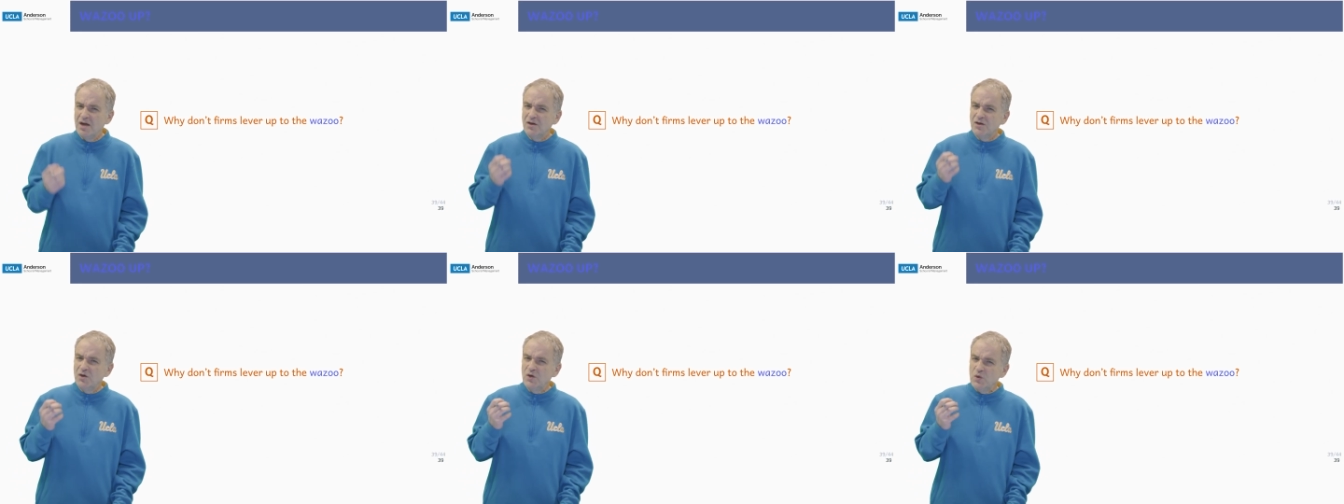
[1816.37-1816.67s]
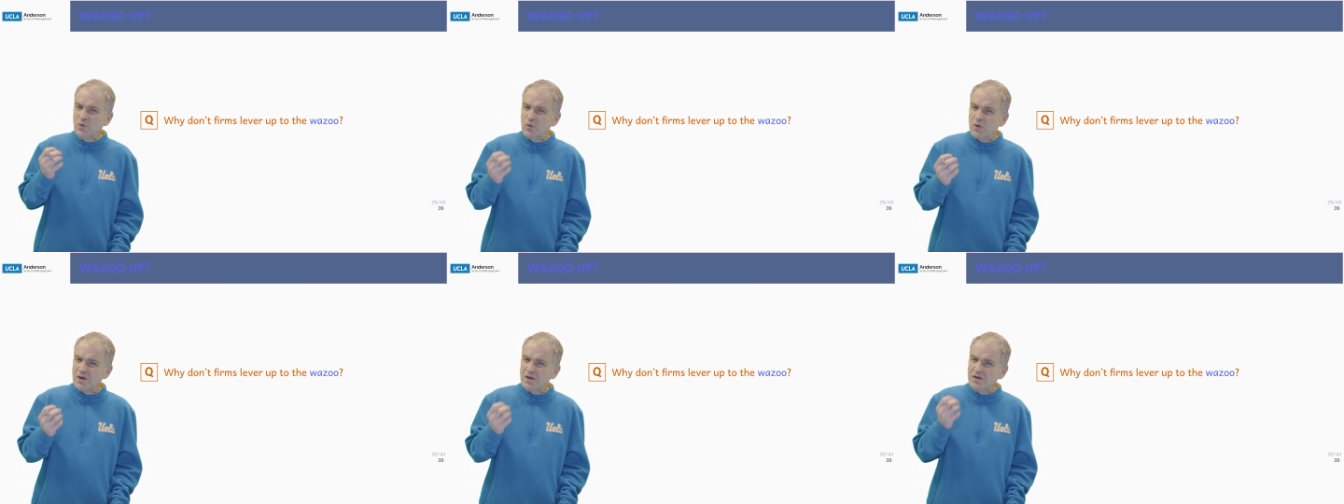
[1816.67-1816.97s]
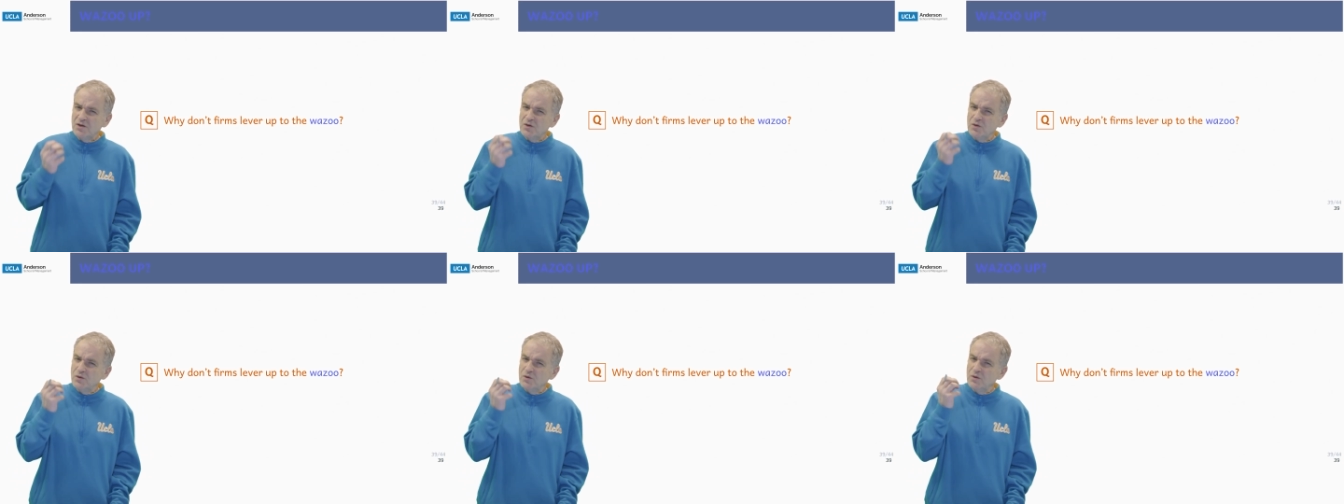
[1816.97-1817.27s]
you
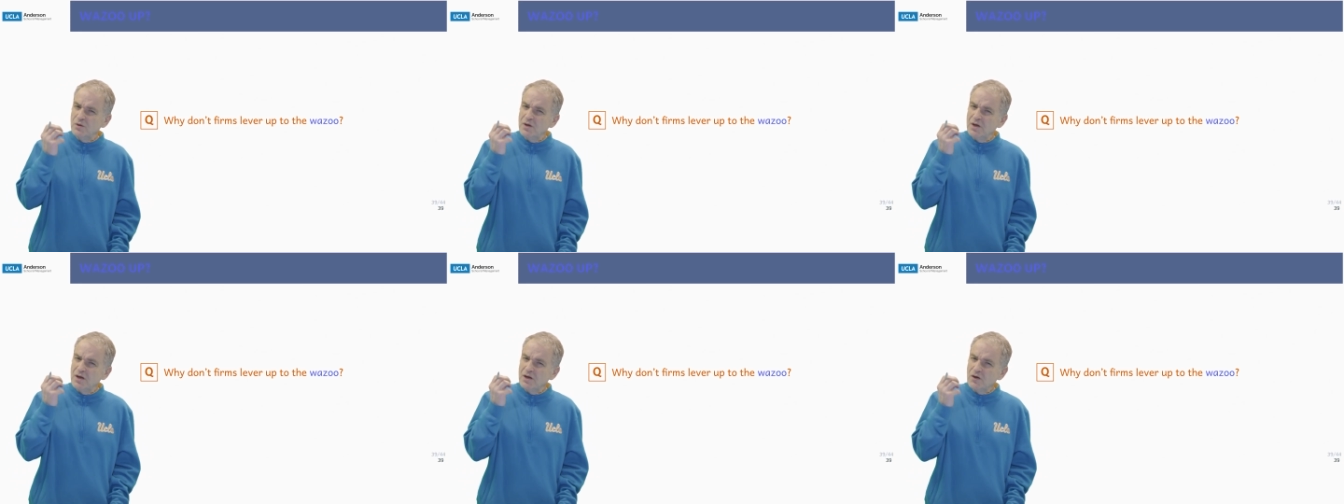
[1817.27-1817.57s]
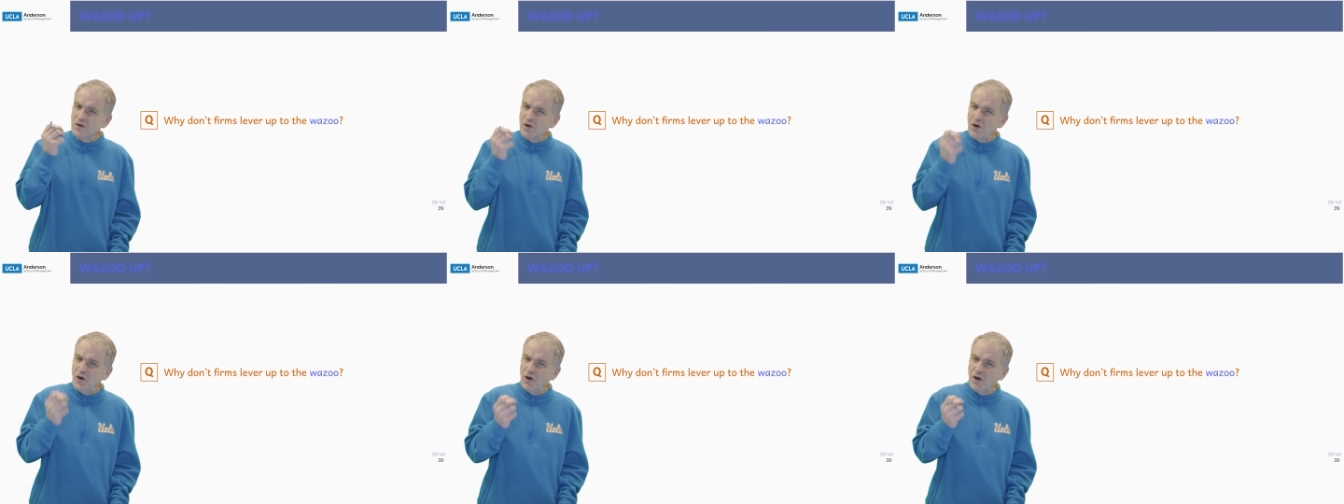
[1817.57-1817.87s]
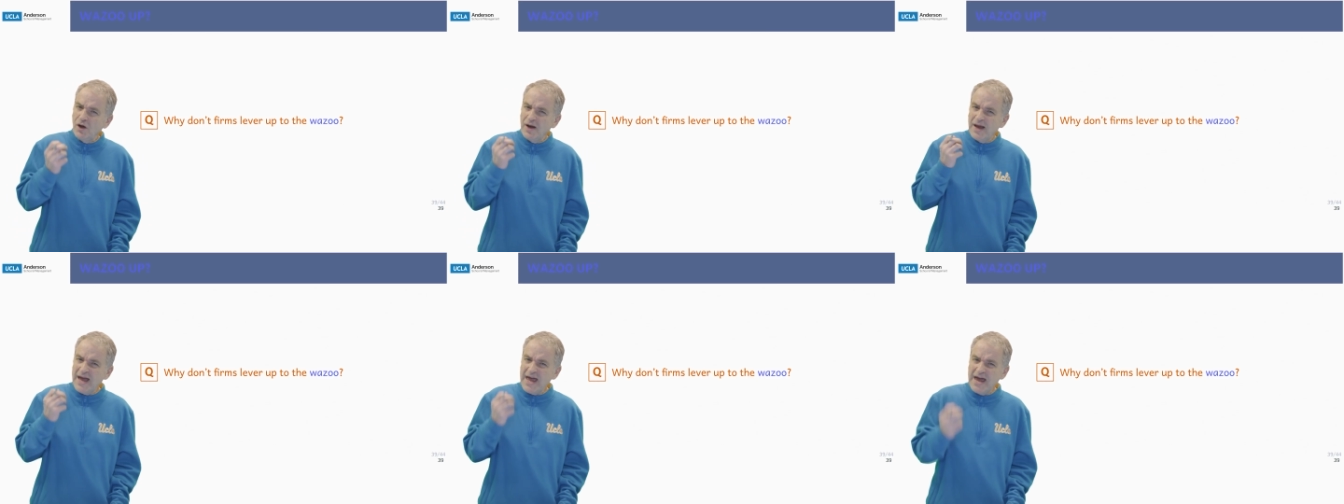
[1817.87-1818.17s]
want to
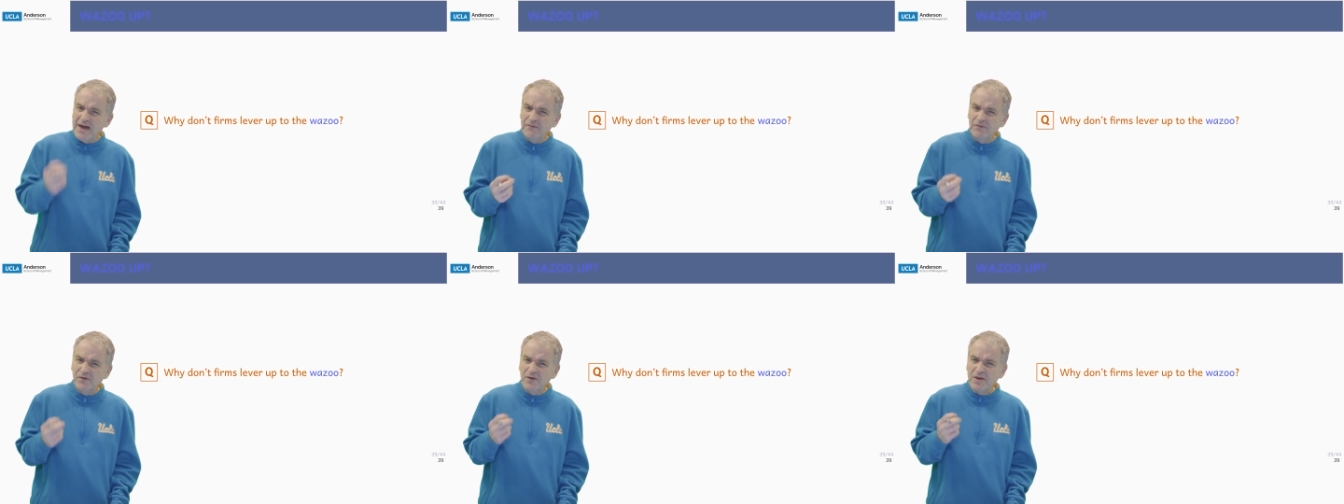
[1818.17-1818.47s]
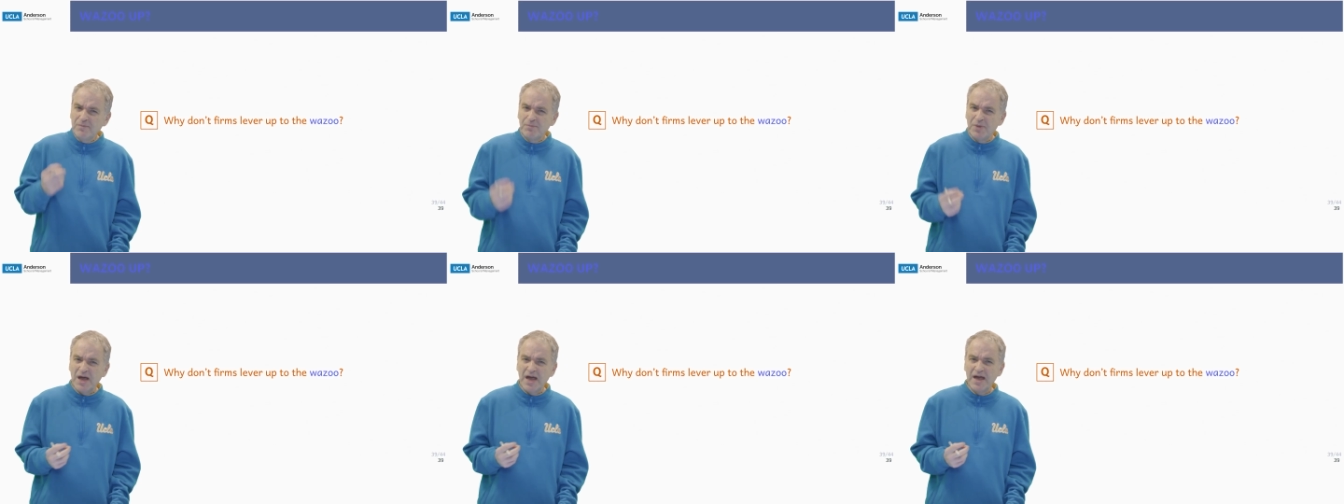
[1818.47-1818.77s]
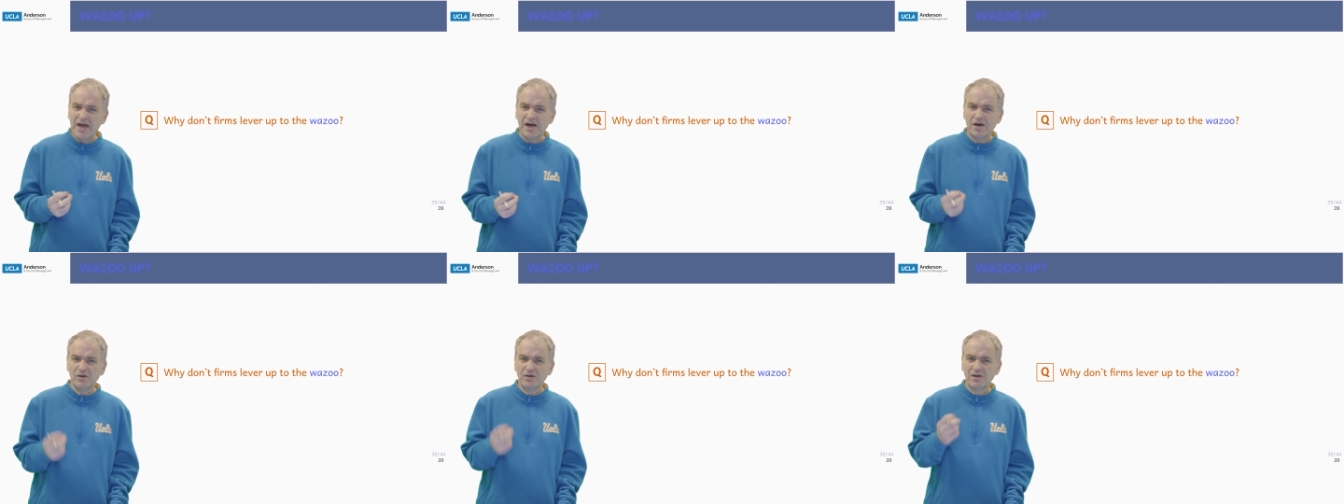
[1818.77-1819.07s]
call every
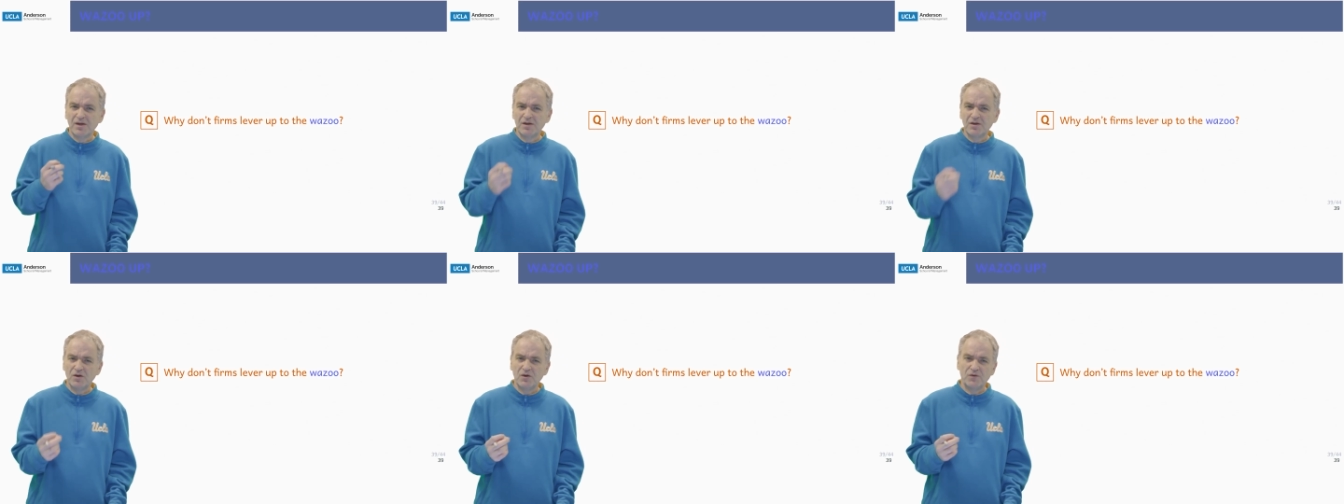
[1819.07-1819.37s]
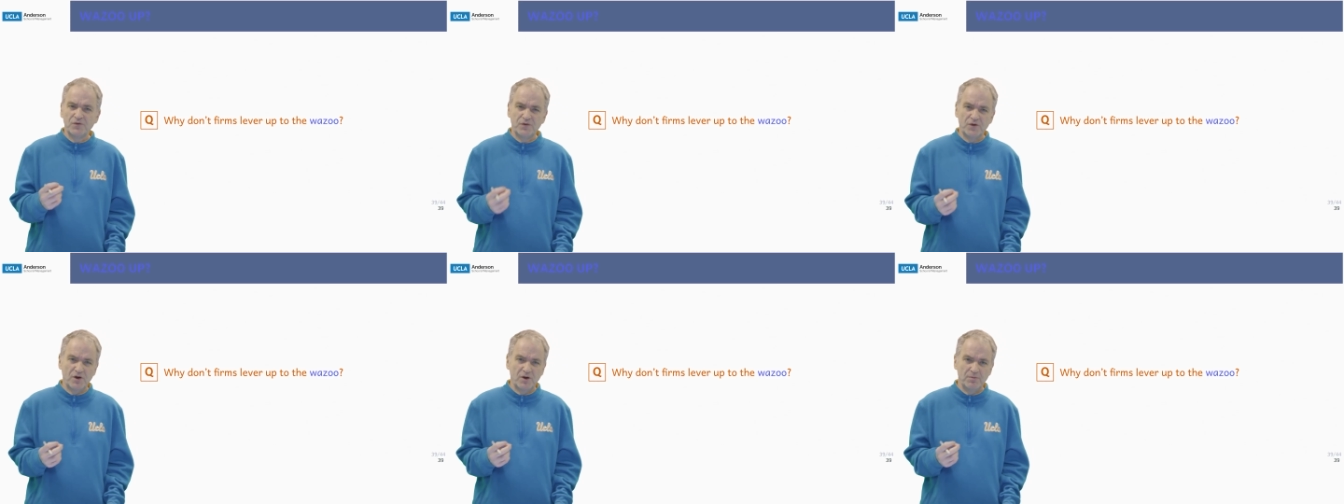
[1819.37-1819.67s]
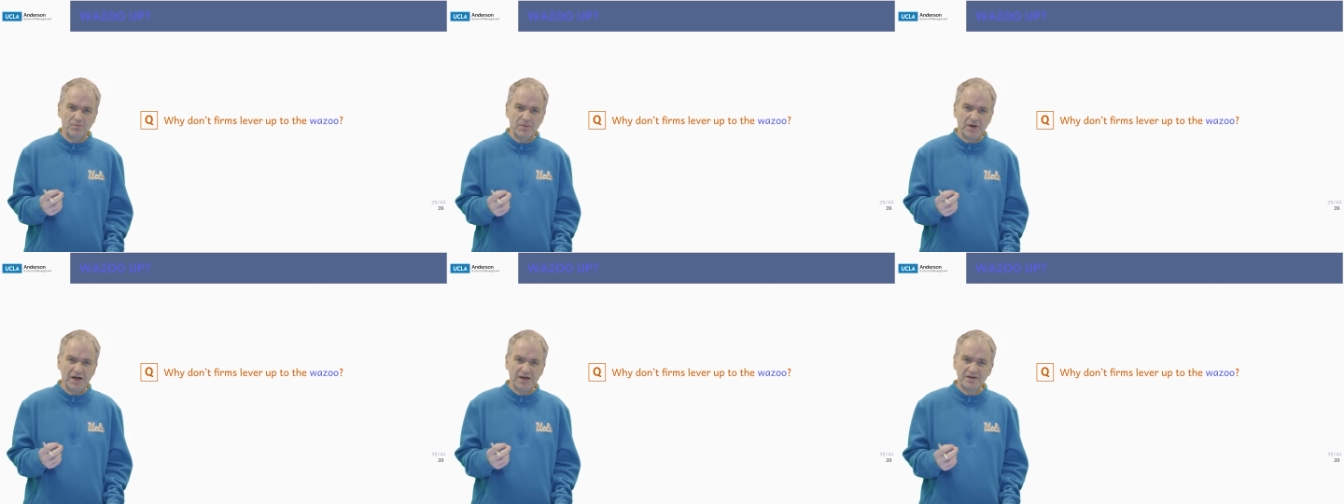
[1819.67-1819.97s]
payout that your
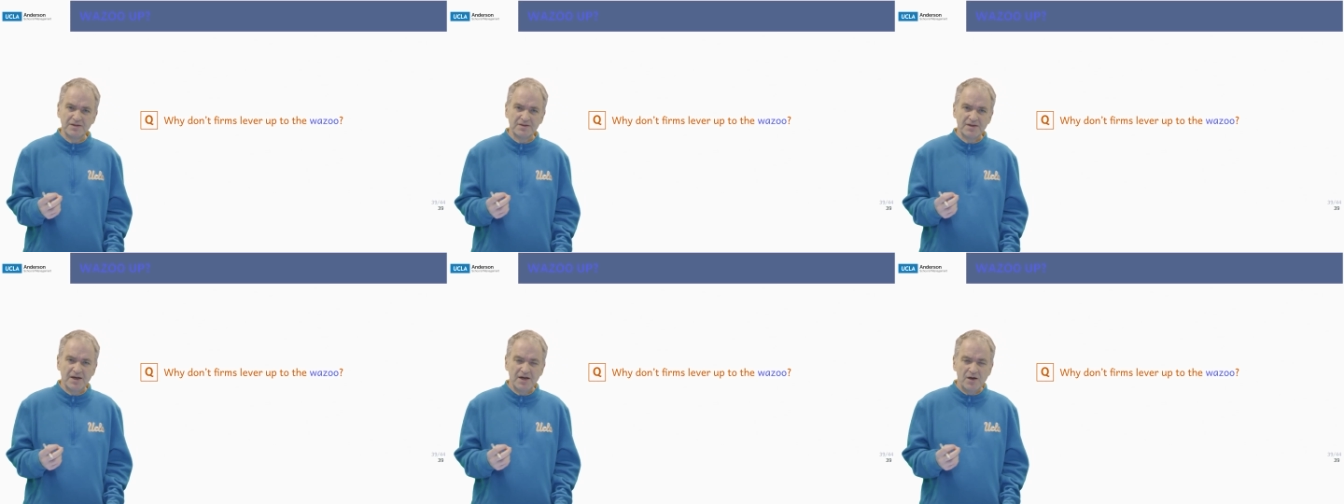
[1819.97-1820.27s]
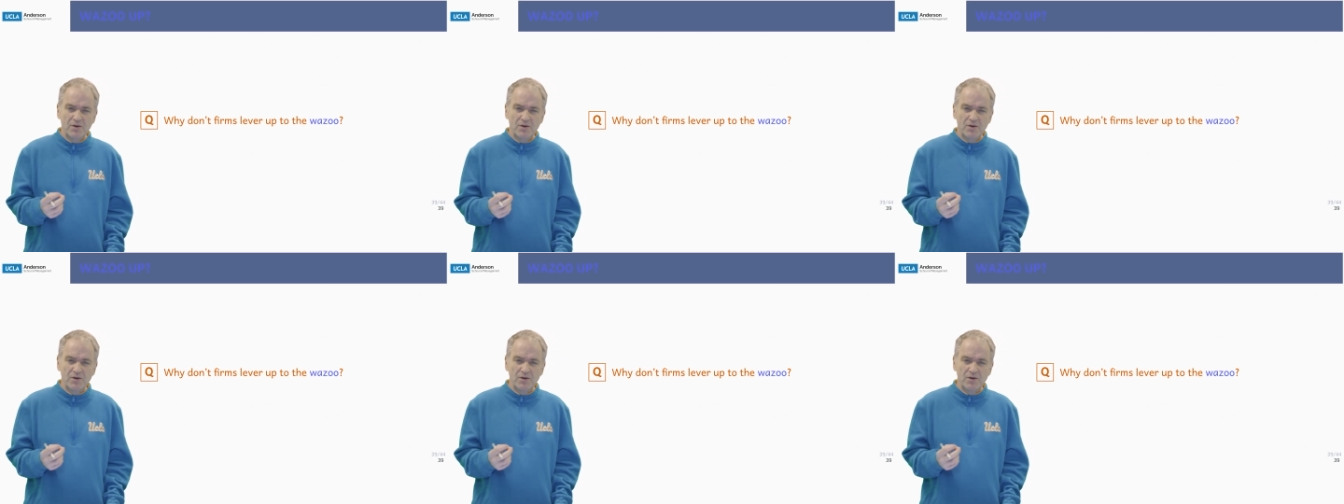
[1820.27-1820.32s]
firm makes,